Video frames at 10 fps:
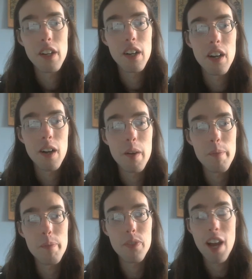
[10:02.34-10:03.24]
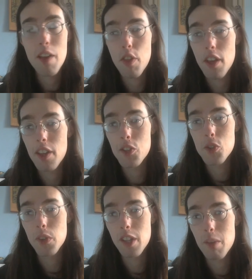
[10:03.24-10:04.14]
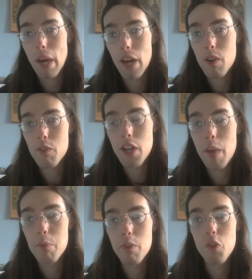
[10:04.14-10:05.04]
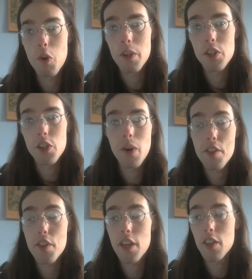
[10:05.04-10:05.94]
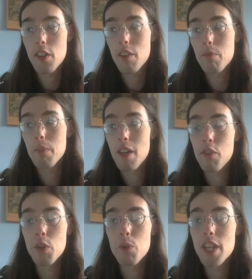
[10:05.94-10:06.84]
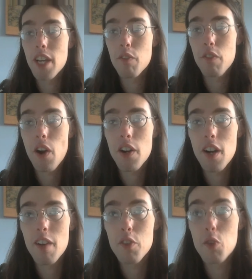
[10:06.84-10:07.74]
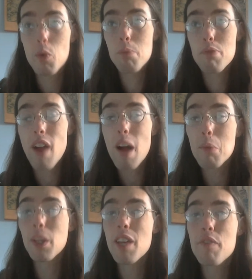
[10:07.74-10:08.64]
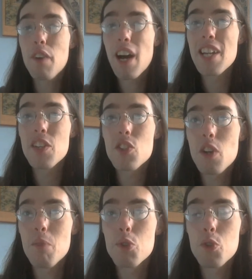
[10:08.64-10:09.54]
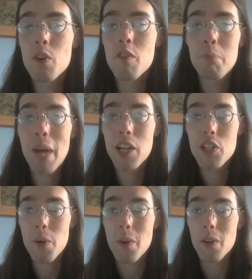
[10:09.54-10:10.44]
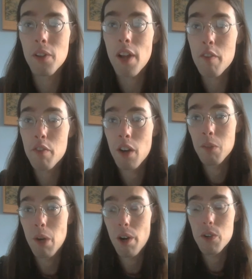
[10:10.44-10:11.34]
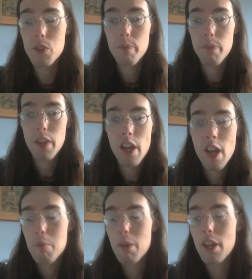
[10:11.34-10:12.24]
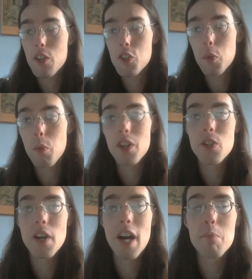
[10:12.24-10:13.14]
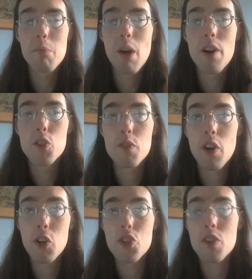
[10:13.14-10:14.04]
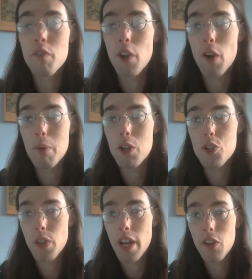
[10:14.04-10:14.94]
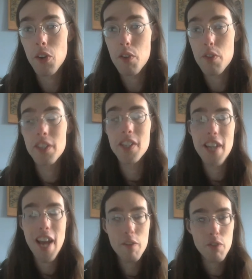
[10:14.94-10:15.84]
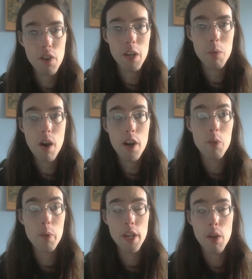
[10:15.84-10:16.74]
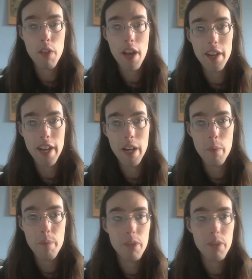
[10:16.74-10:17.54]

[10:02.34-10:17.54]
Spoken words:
I think it's only a matter of time before we do. I think that if you dig far enough, you will probably find some sort of bacterial life on Mars. Because at one time, Mars functioned very much like Earth. It did have running water, we know that now.